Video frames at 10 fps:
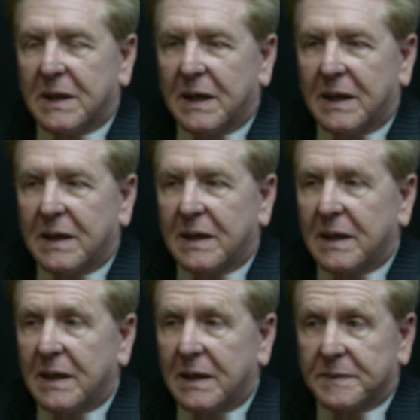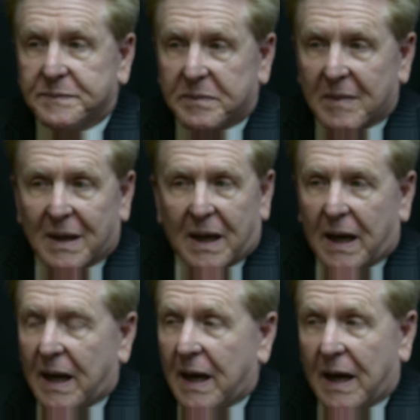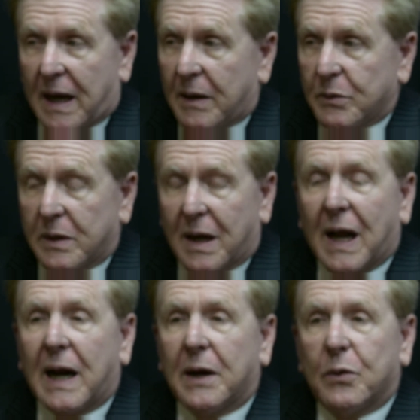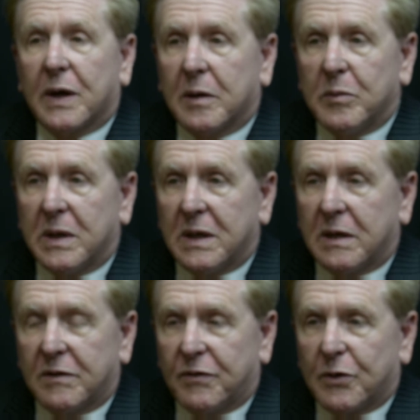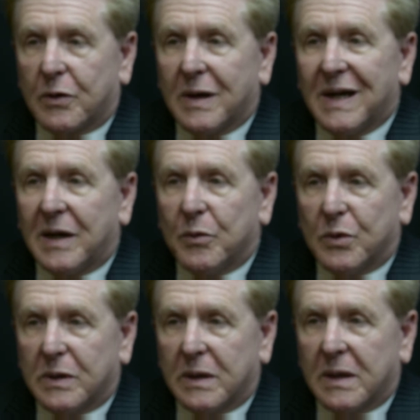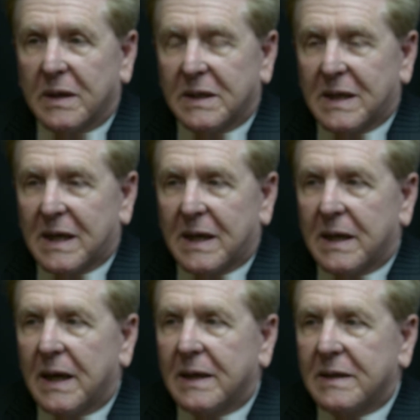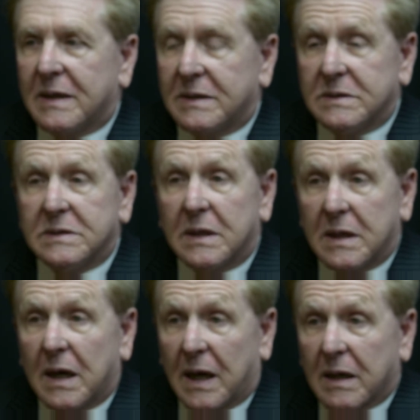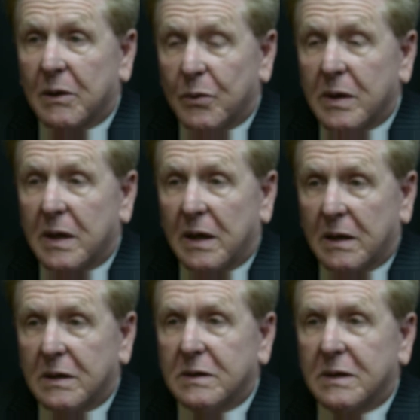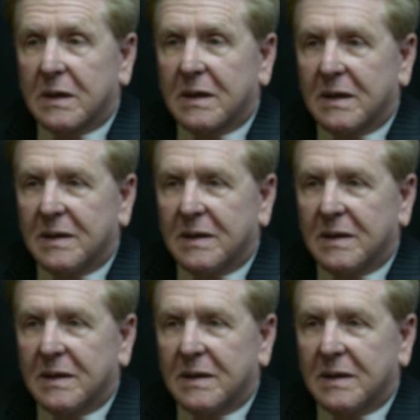And I would highly recommend it for anyone that doesn't like the way they look.